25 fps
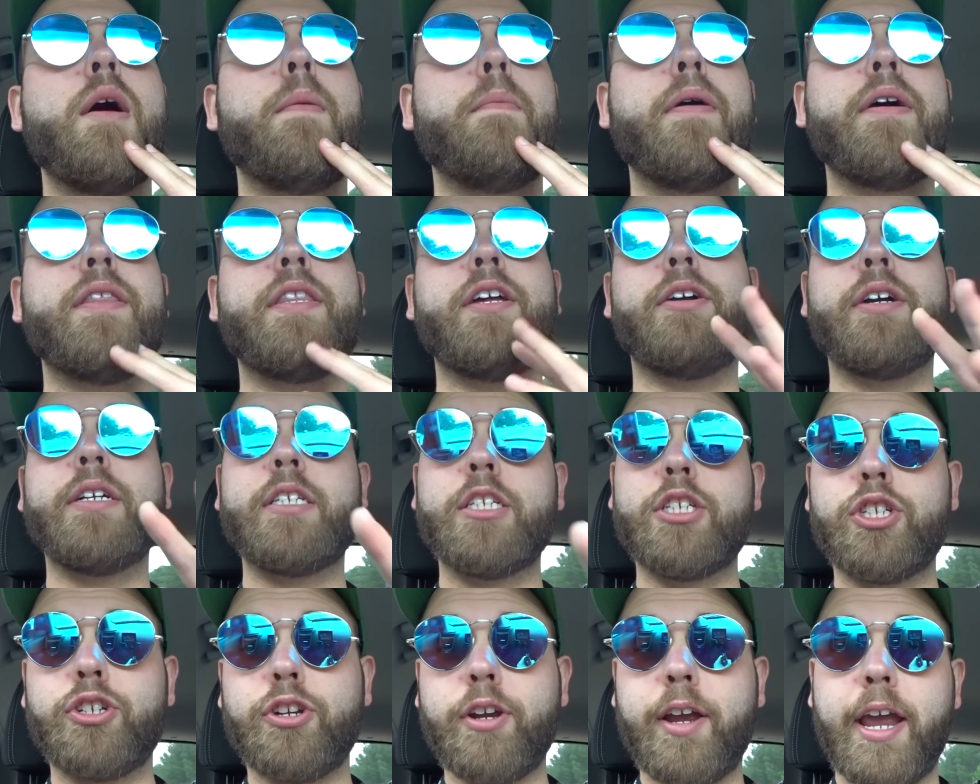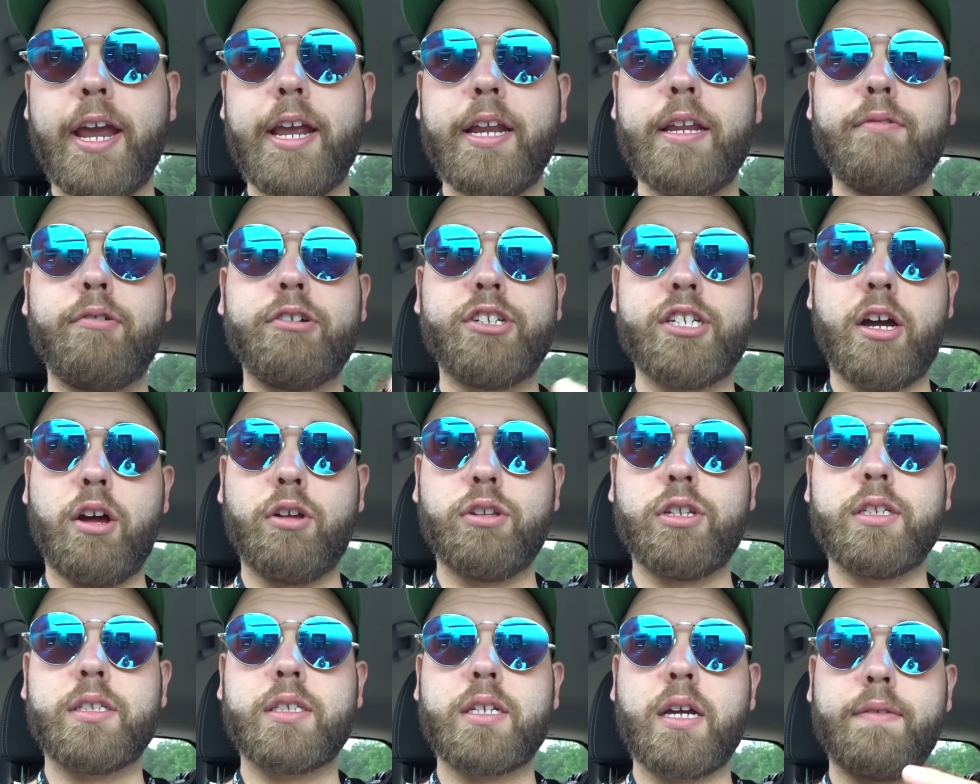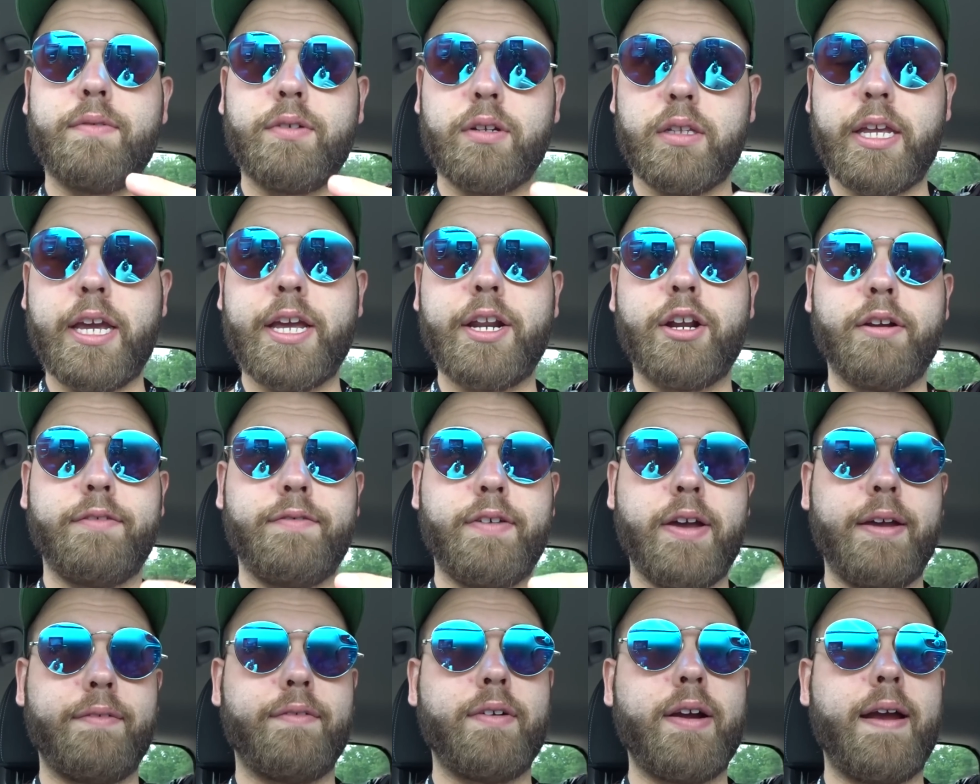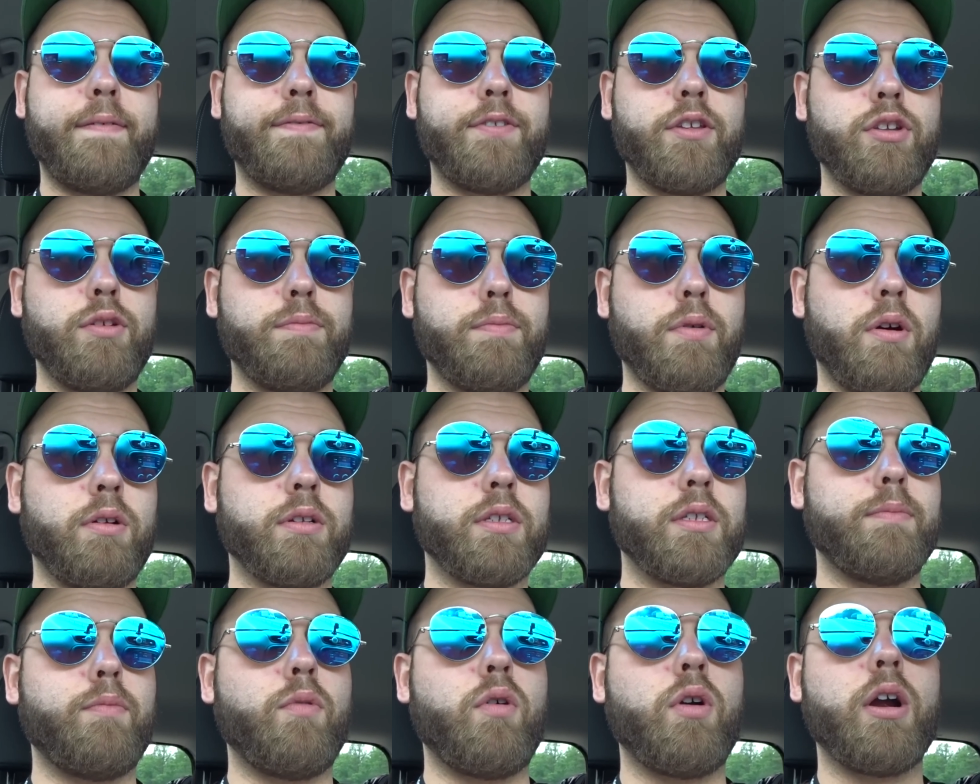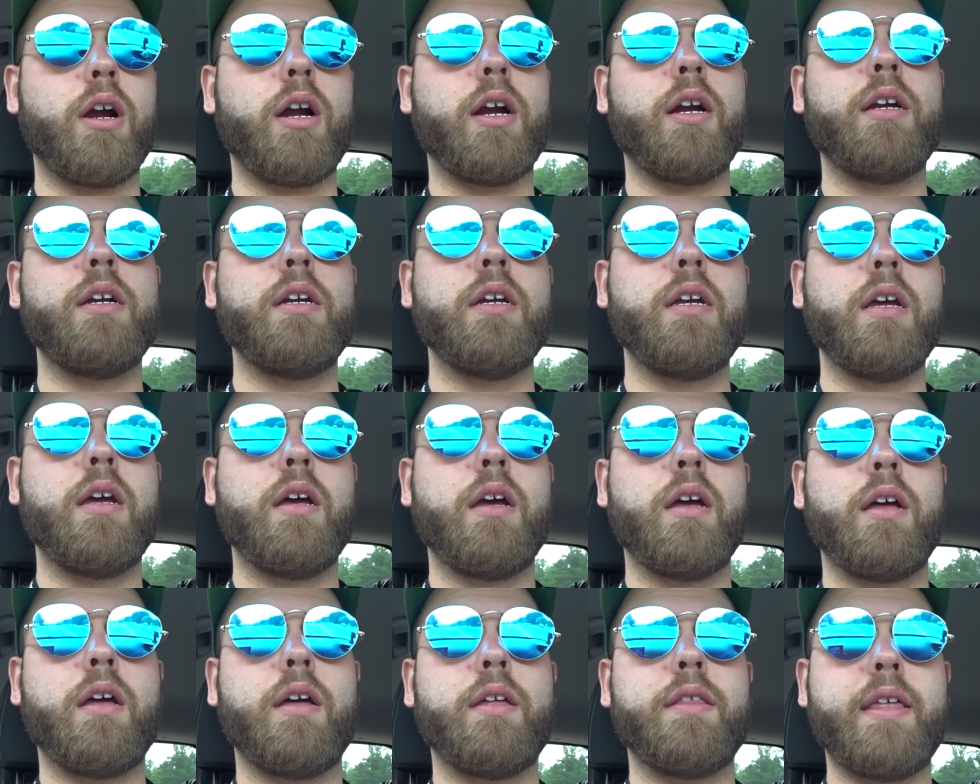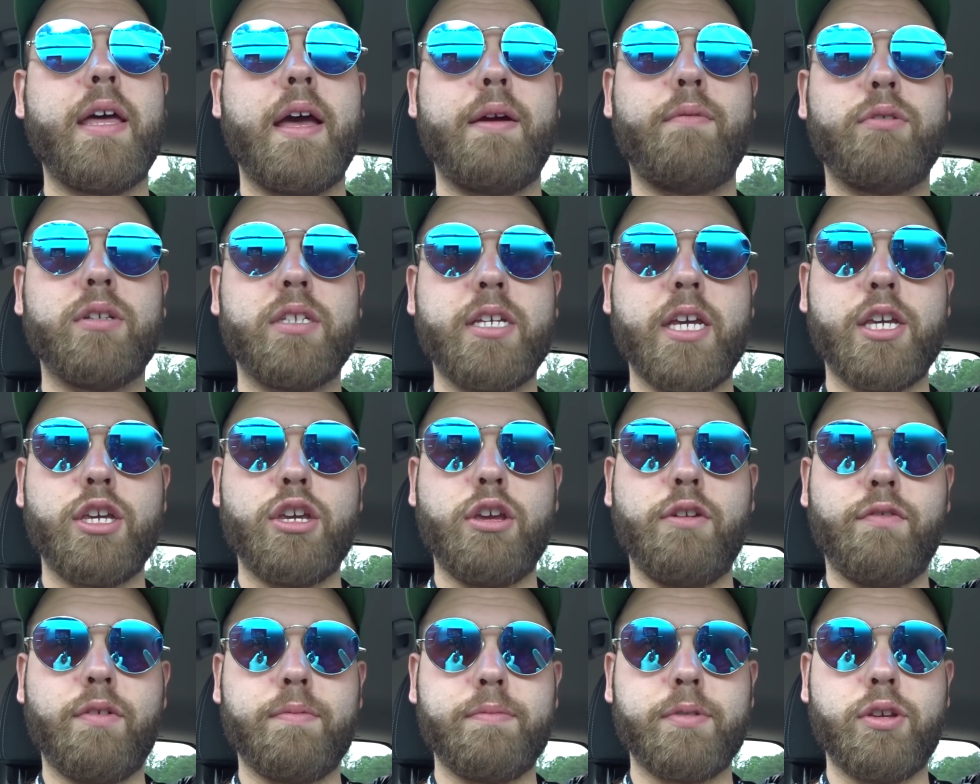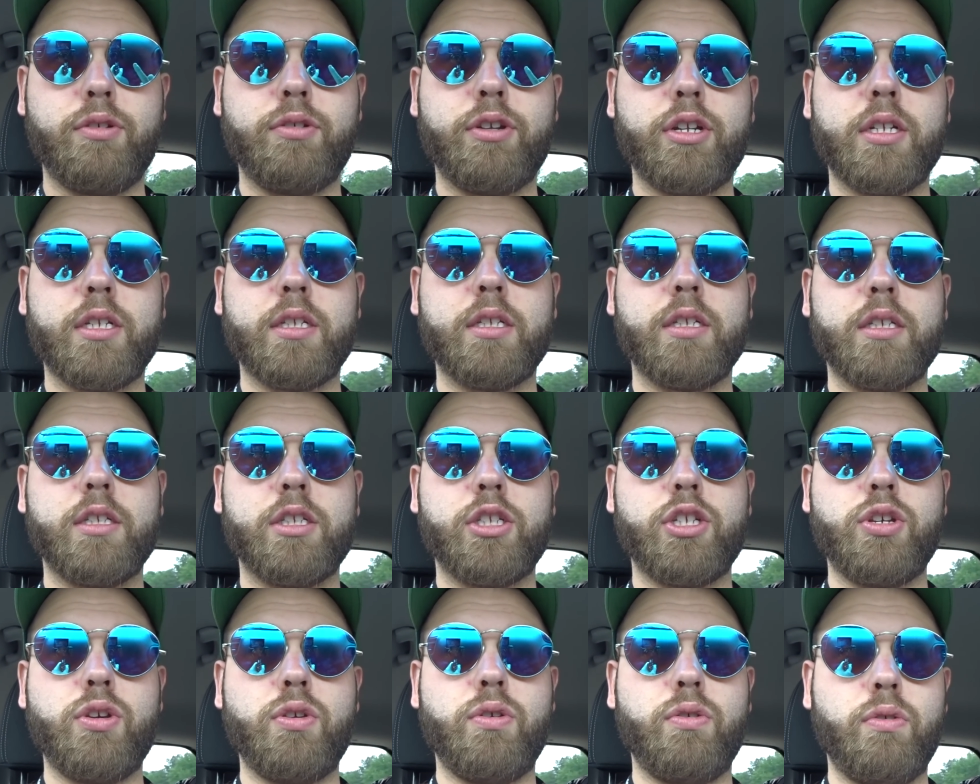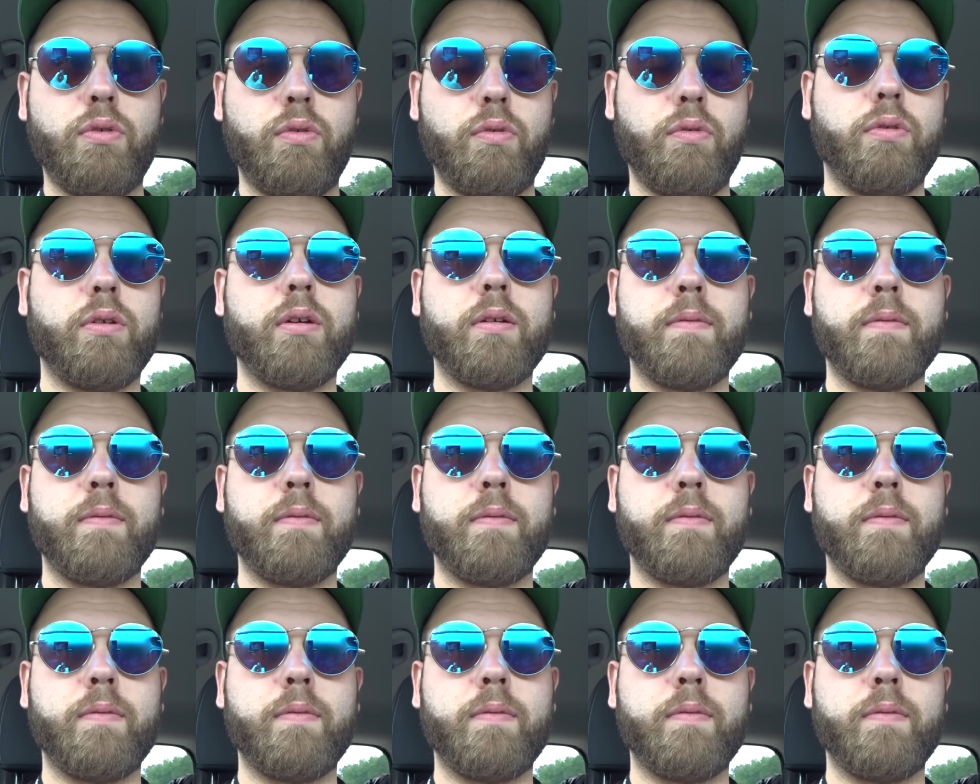But there is a train, which I'll discover later if I ever have to do Baltimore, that will take you from Union to